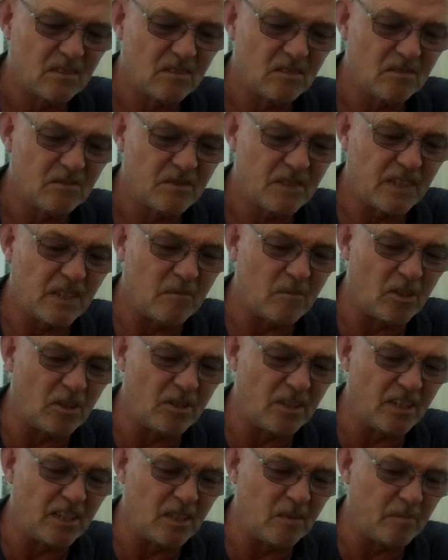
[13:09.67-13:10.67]
I think you might
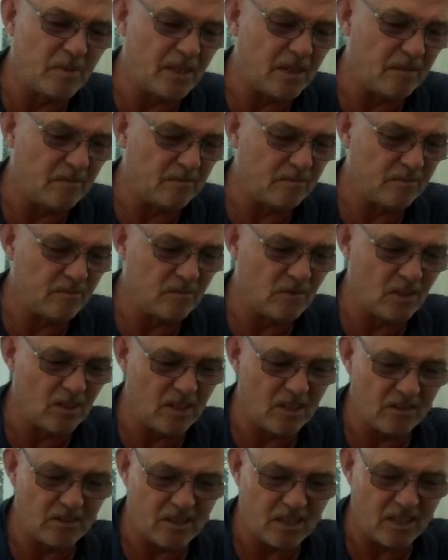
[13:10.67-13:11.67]
need a bit.
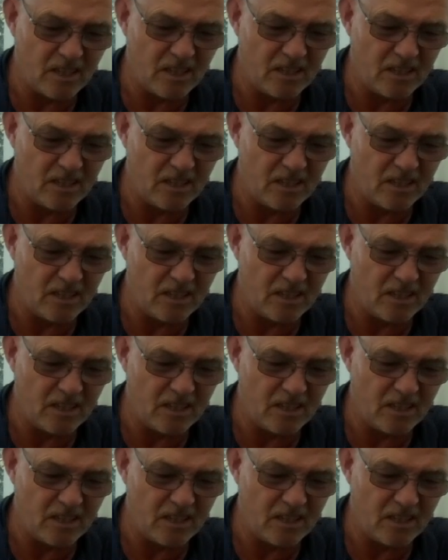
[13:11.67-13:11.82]
Right, okay.